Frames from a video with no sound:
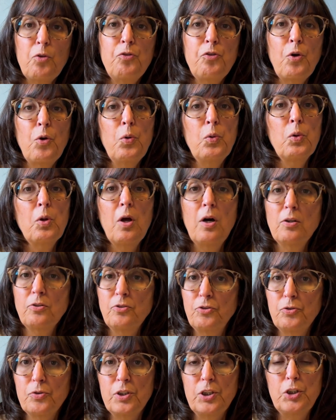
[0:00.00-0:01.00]
So,
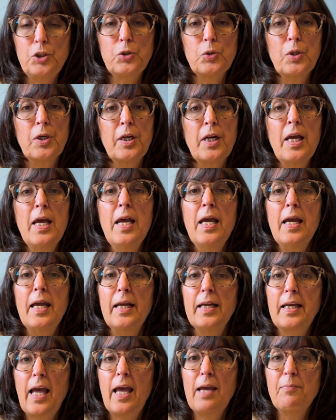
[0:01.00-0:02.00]
long story short,
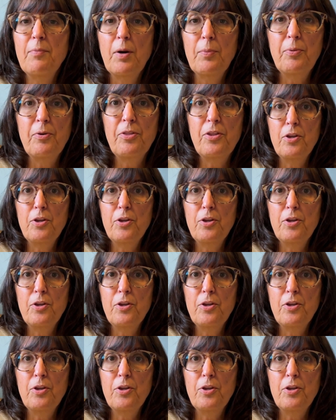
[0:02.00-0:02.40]
it came up